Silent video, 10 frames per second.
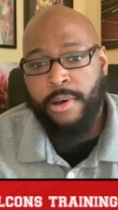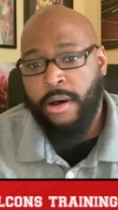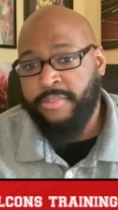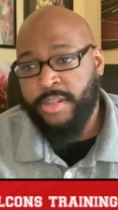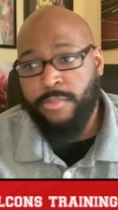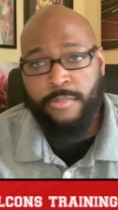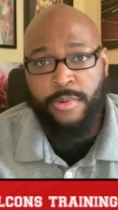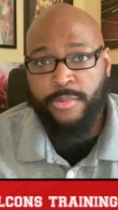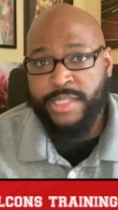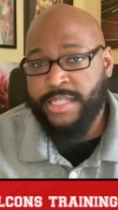Often,
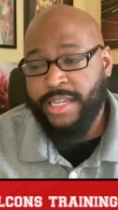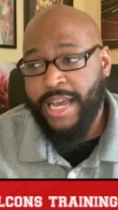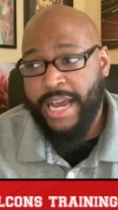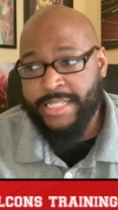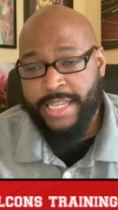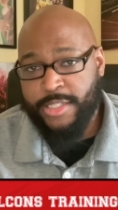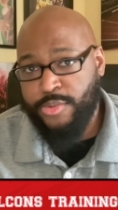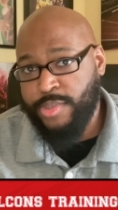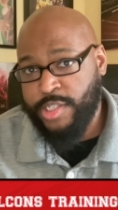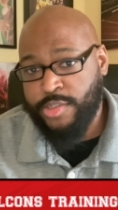where we see guys get
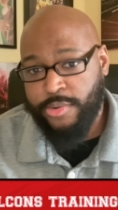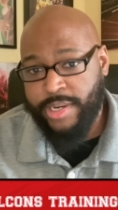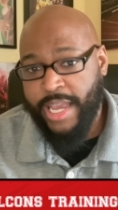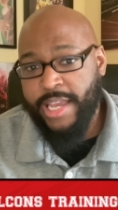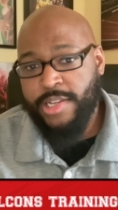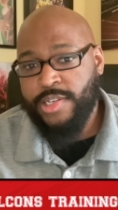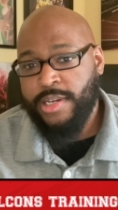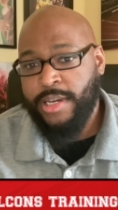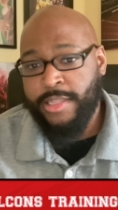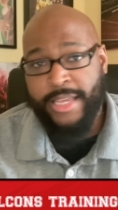to this certain age,
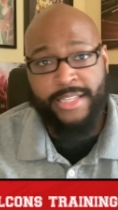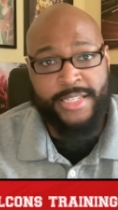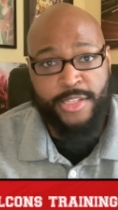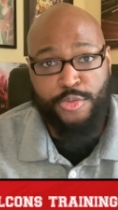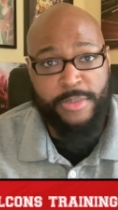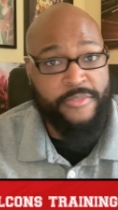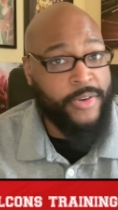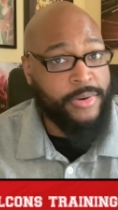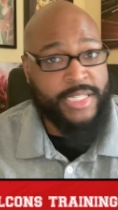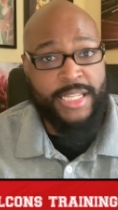they tend to be
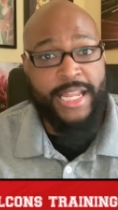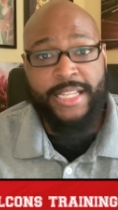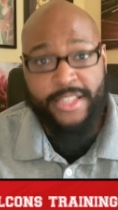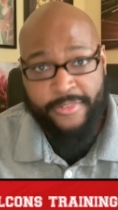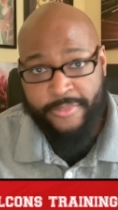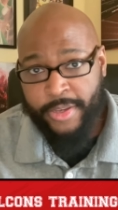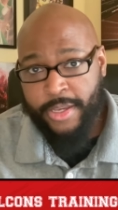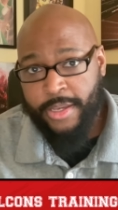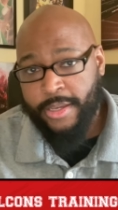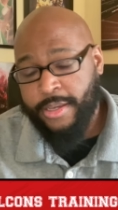very selective
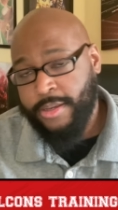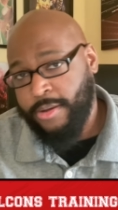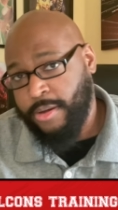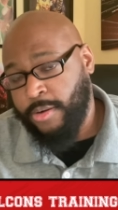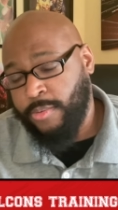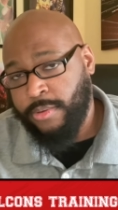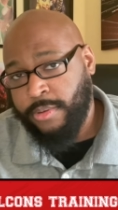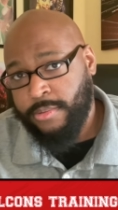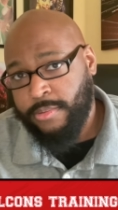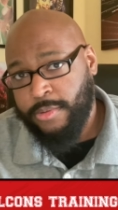on
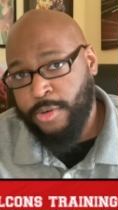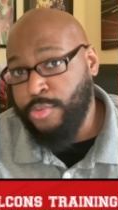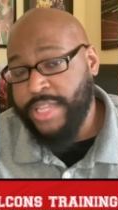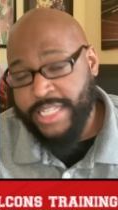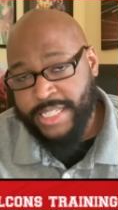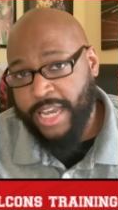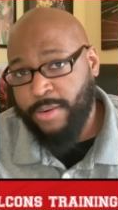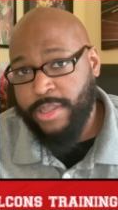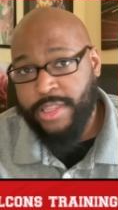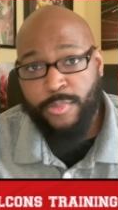who they
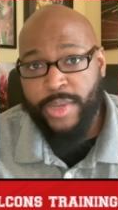sign with and